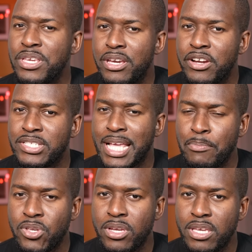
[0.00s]
year,
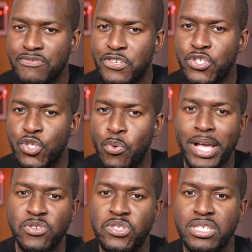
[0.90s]
Samsung gives us two
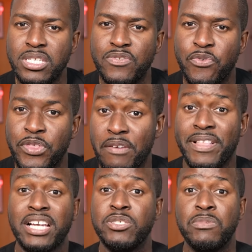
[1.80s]
SoCs for their flagship